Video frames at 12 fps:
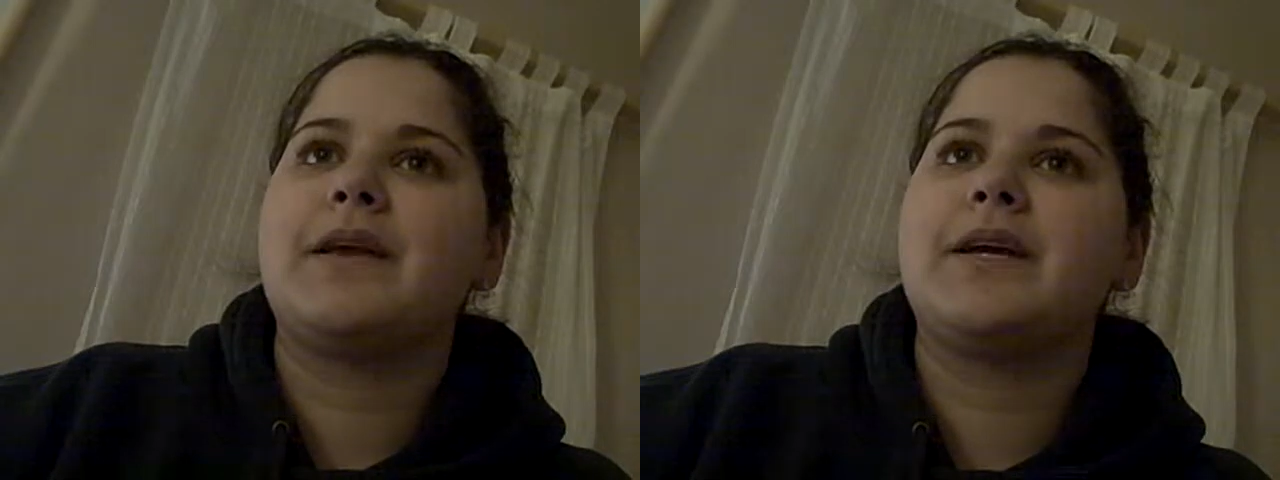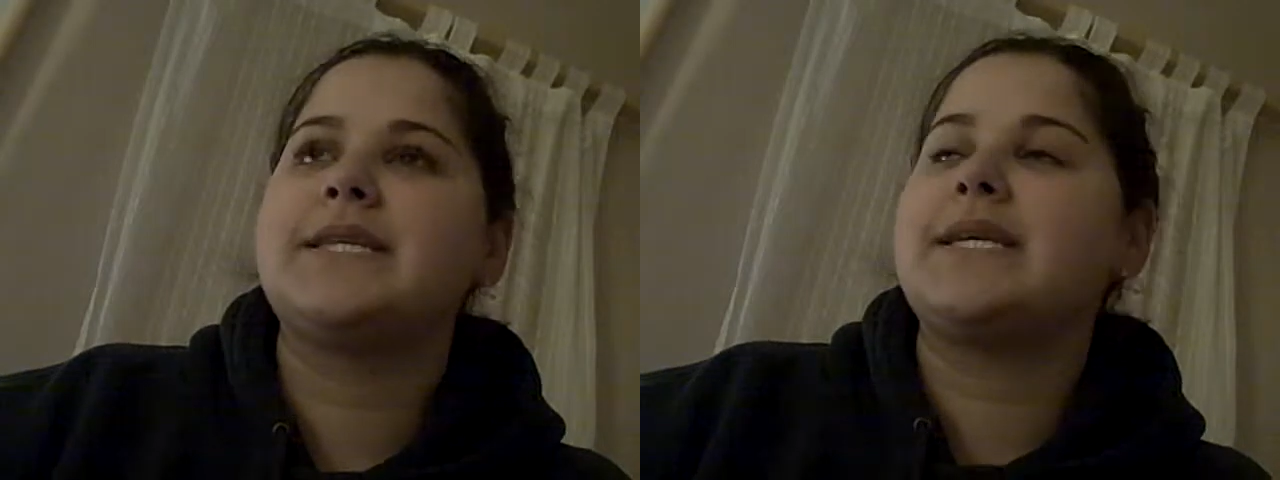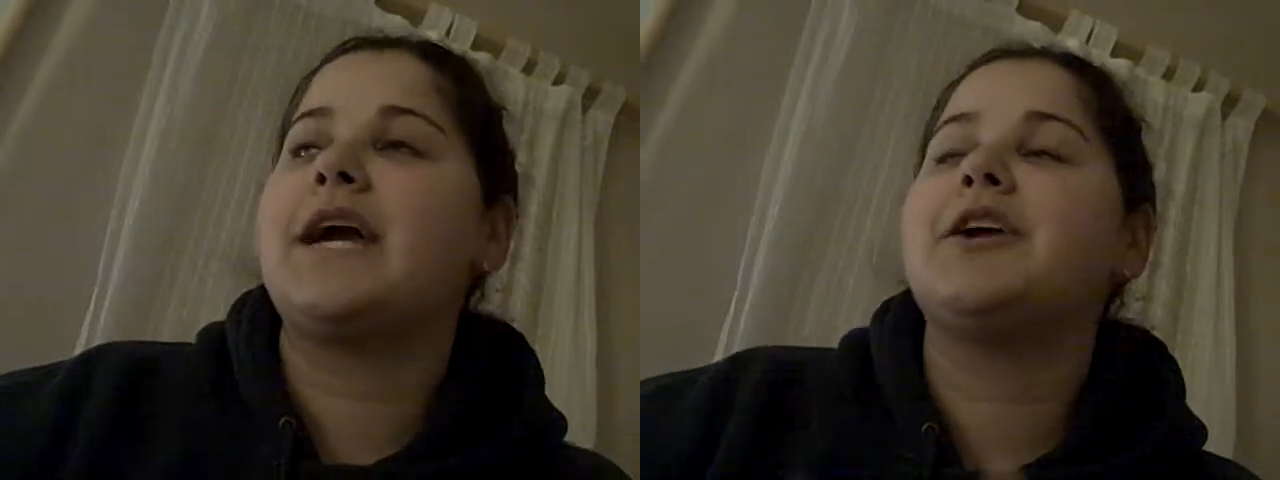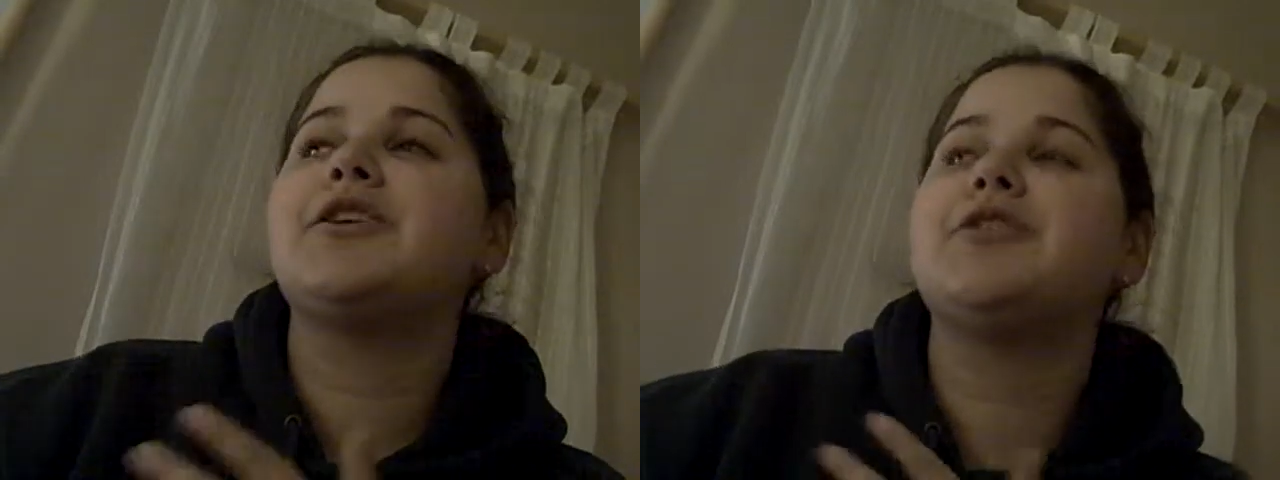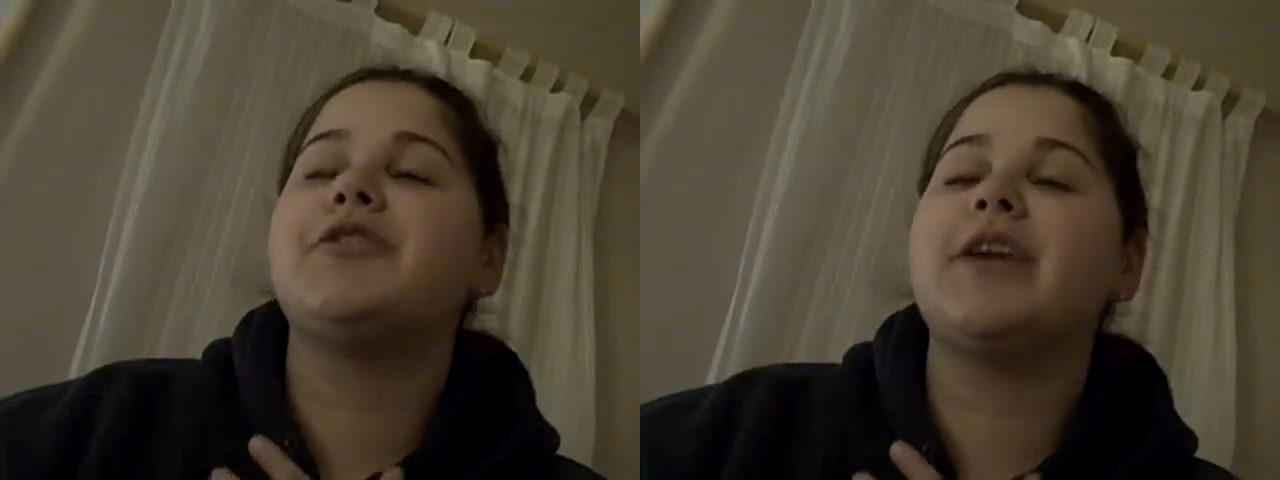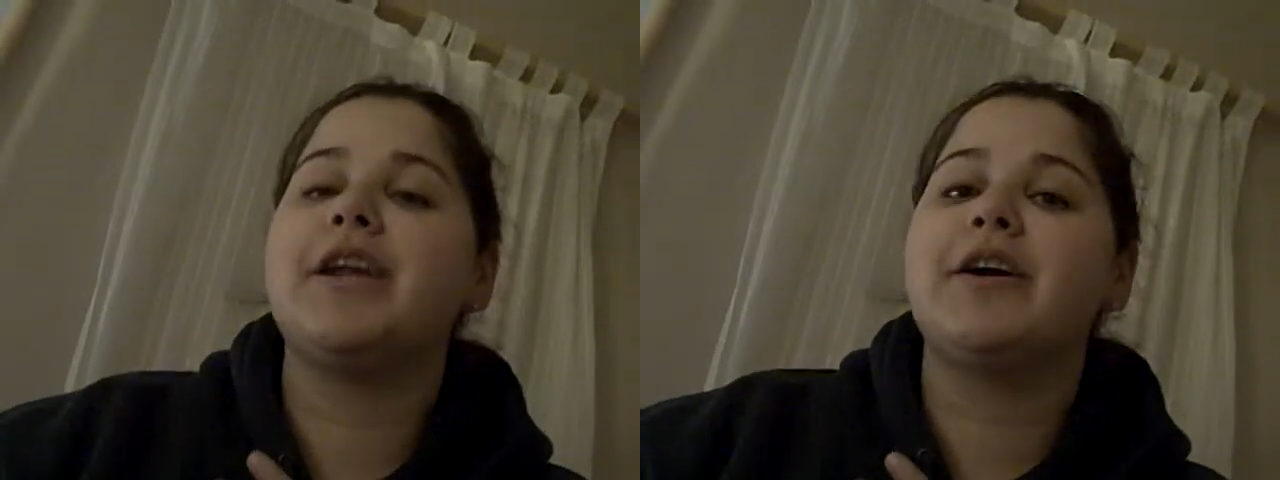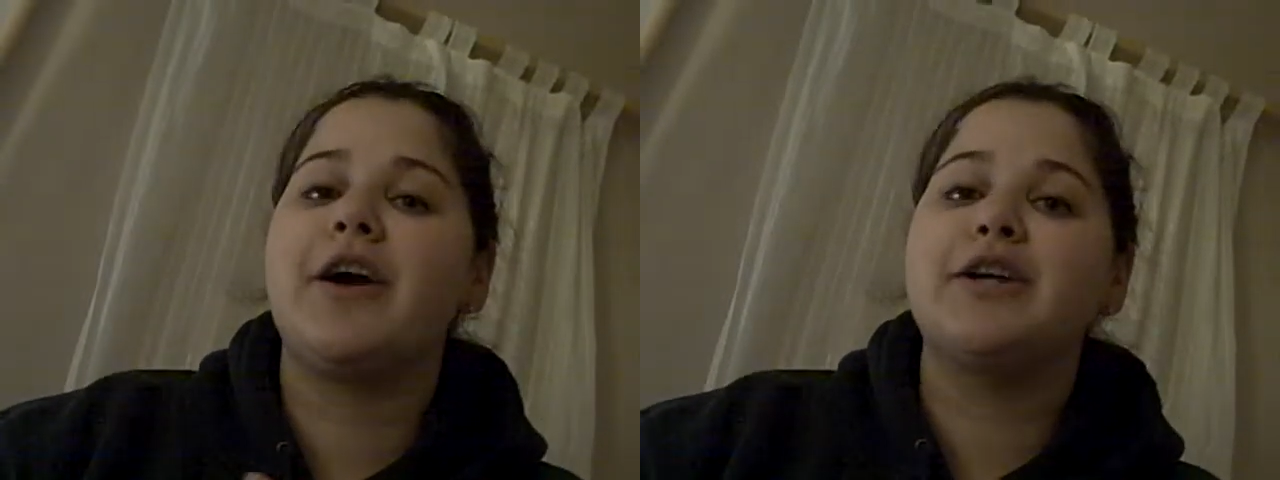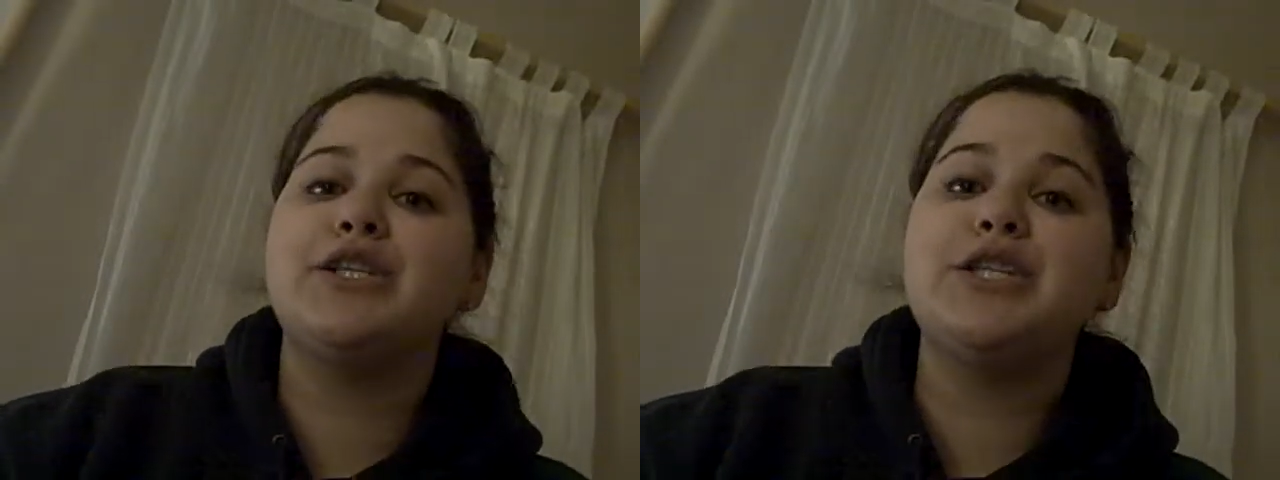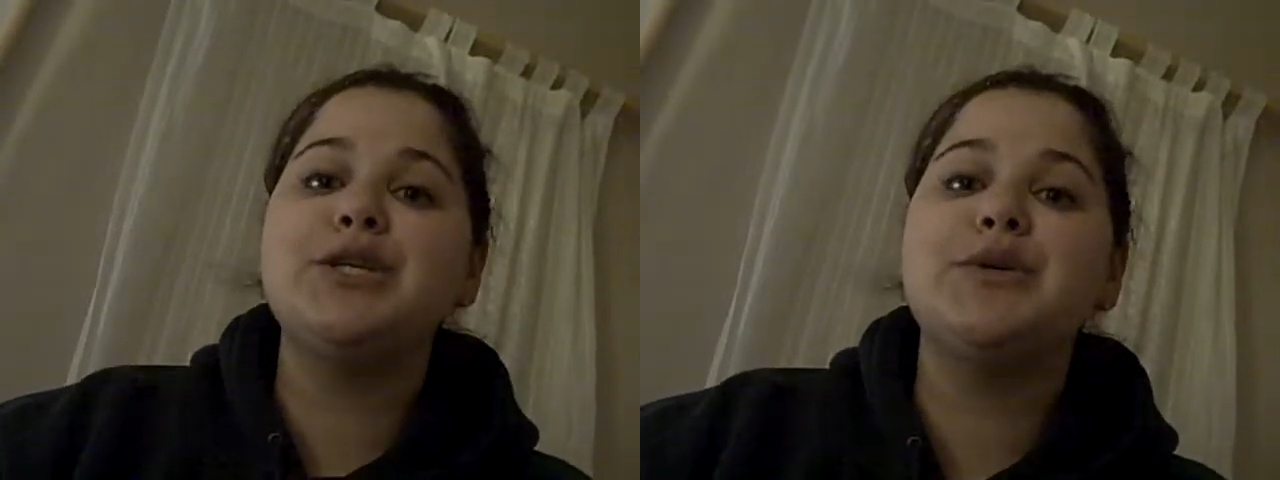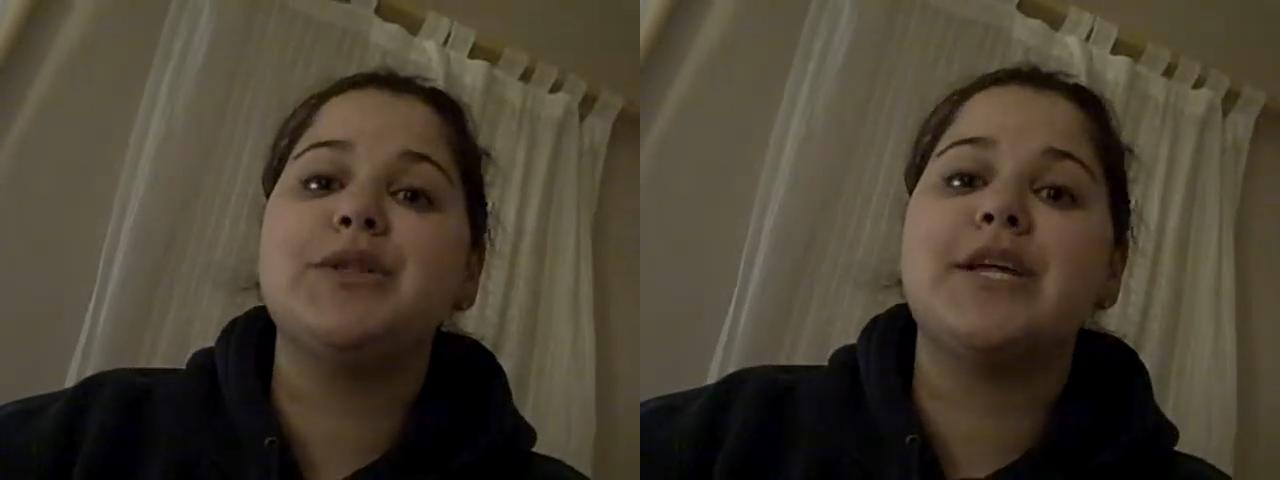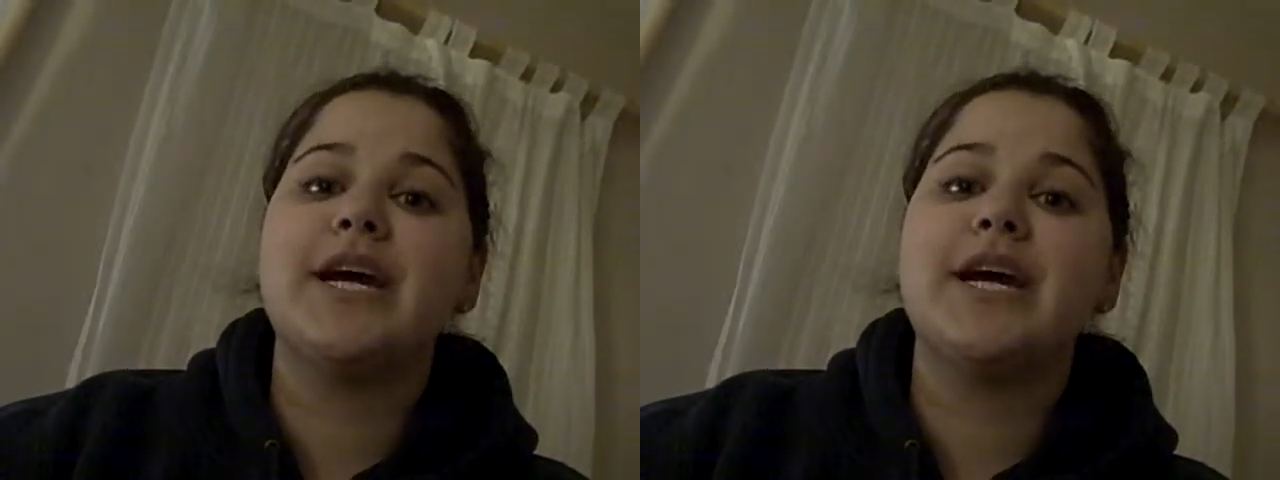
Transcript: Because I could create a cartoon